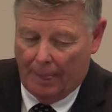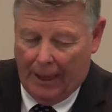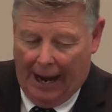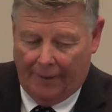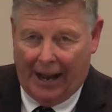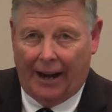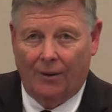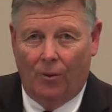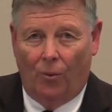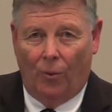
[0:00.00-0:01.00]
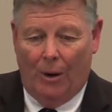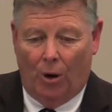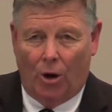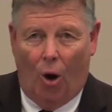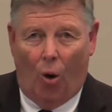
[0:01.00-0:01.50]
and that we will
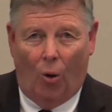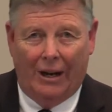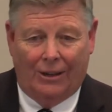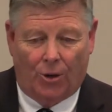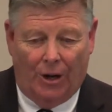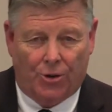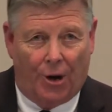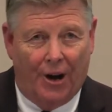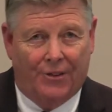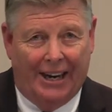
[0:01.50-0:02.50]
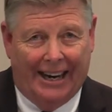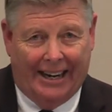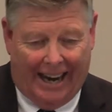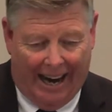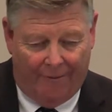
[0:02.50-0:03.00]
go to eternity in
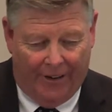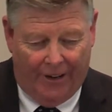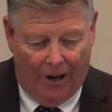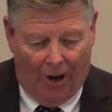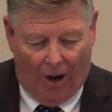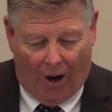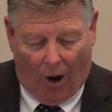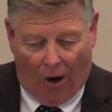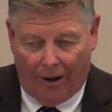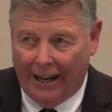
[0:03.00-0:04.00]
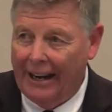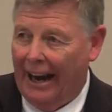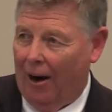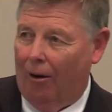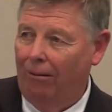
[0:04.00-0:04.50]
heaven or in
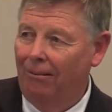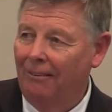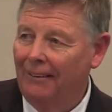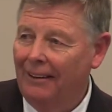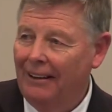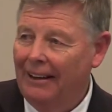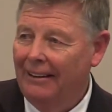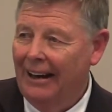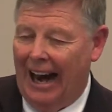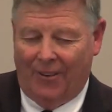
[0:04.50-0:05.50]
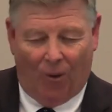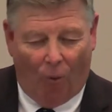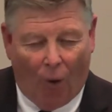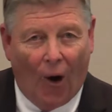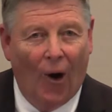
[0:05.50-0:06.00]
hell. And the
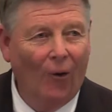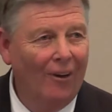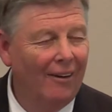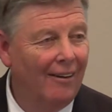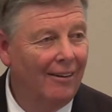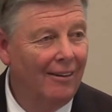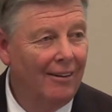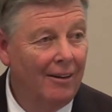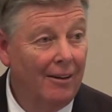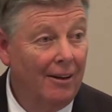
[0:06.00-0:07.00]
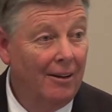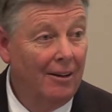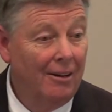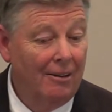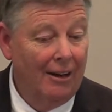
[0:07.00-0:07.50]
world
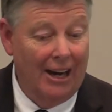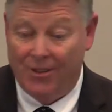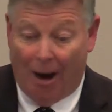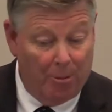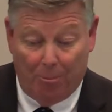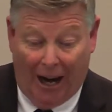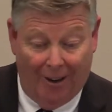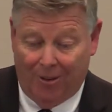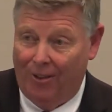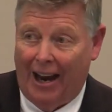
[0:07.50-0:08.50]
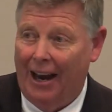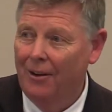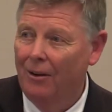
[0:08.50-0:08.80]
is not prepared for that.